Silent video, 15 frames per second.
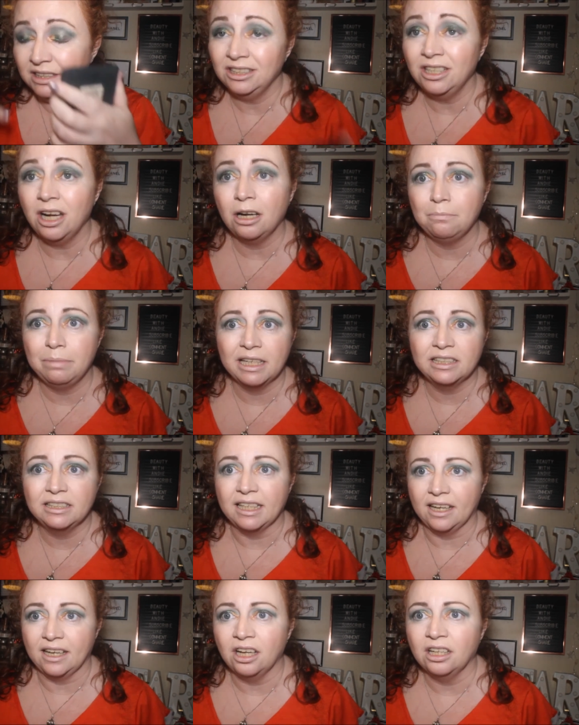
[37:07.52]
it's not a big
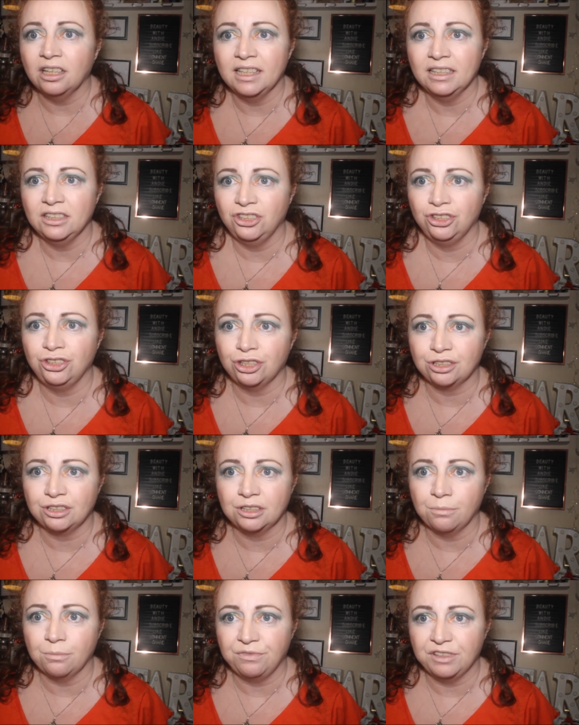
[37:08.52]
deal it's
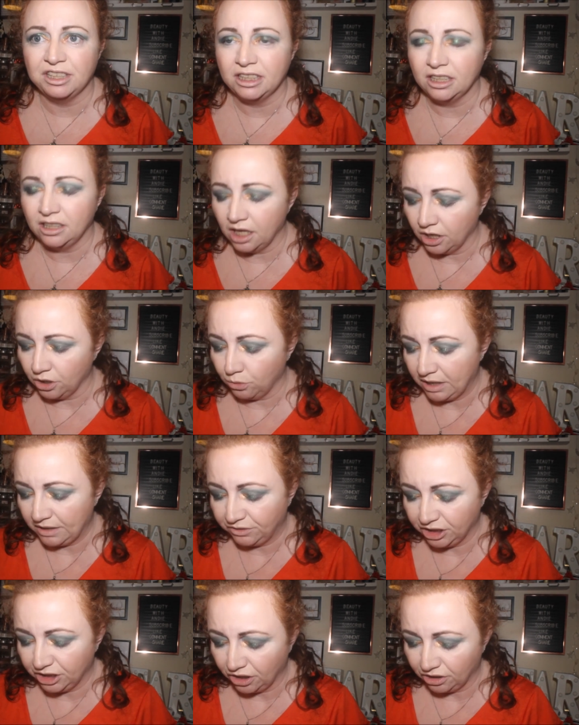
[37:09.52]
just something to know
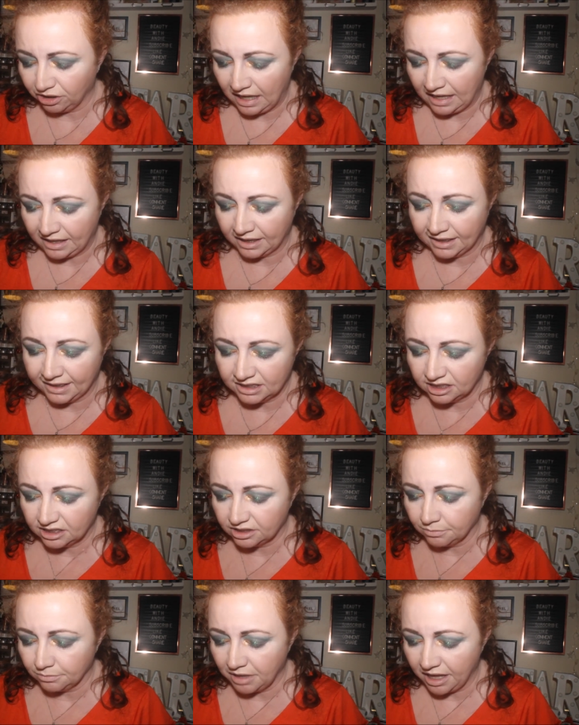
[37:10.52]
if you don't like
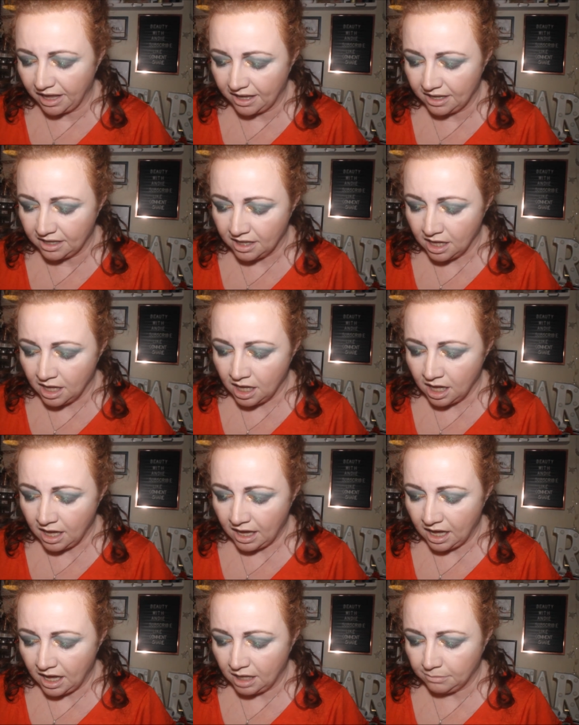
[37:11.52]
glitters up there
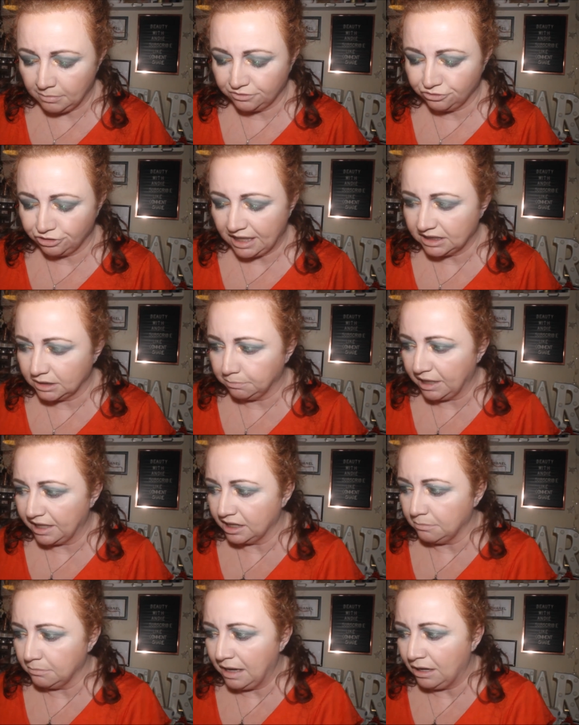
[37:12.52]
um, I tried to
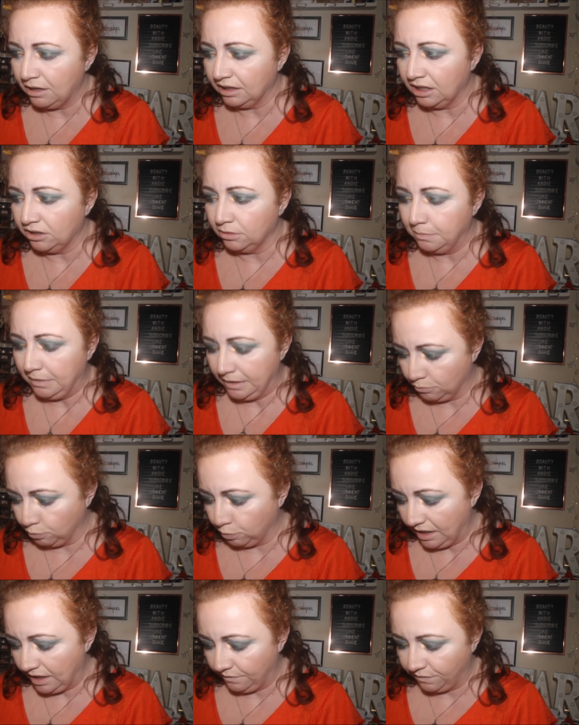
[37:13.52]
blend them out a little bit
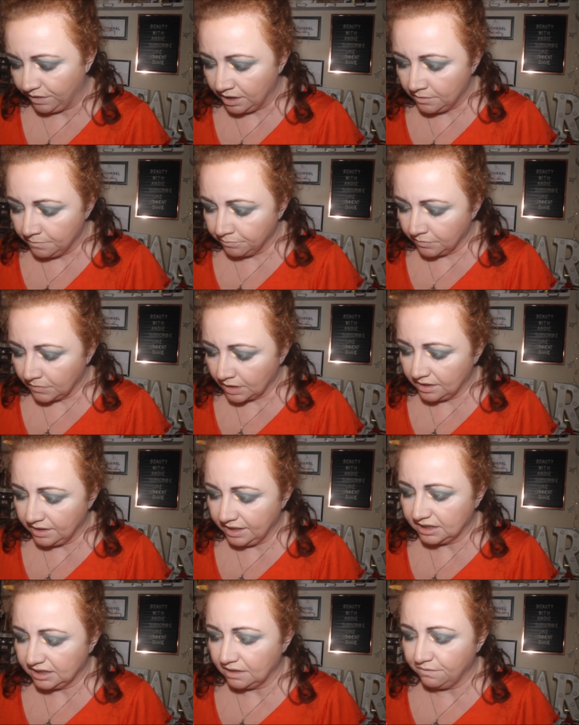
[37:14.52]
with
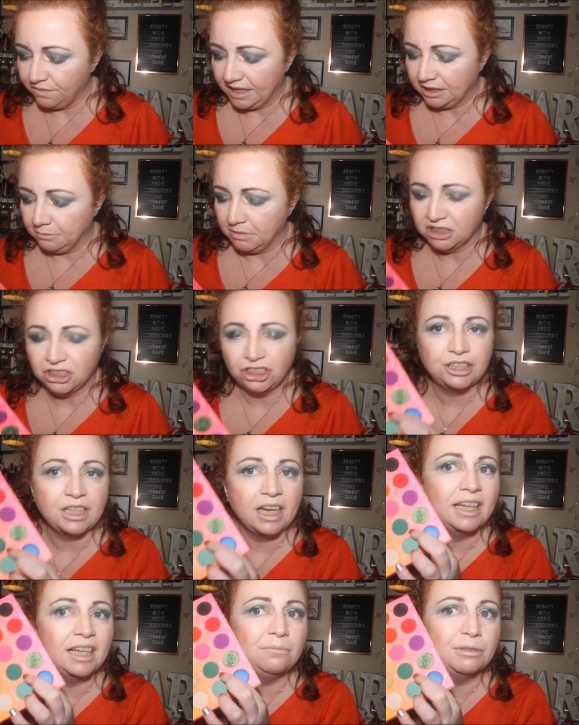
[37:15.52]
this venomous
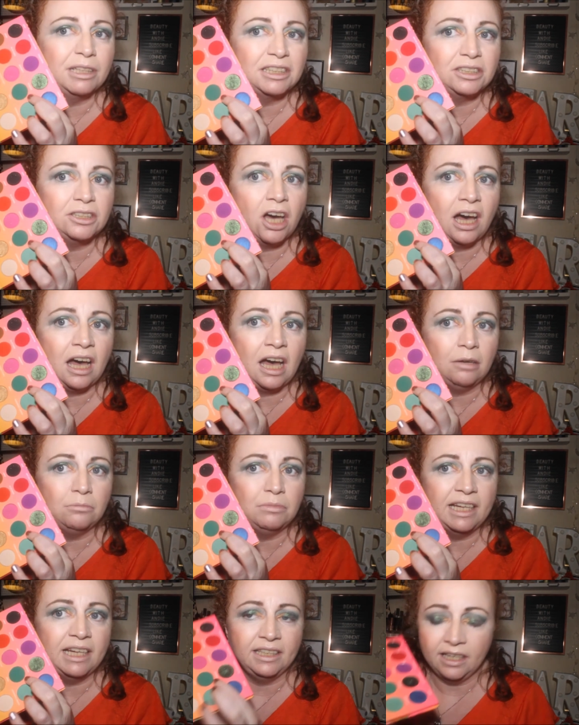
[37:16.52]
shade but it's not
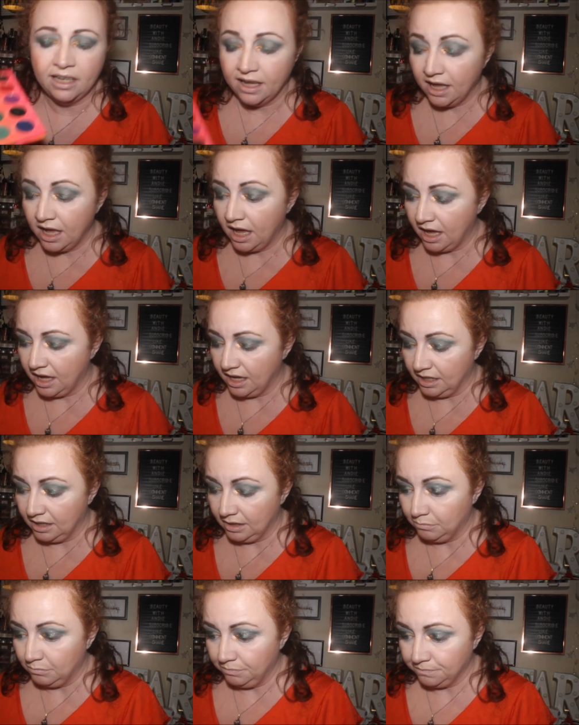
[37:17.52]
happening
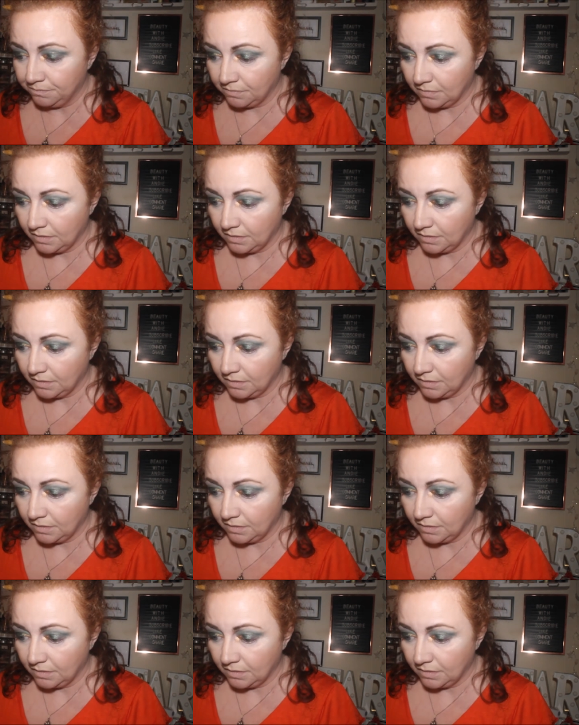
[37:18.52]
um,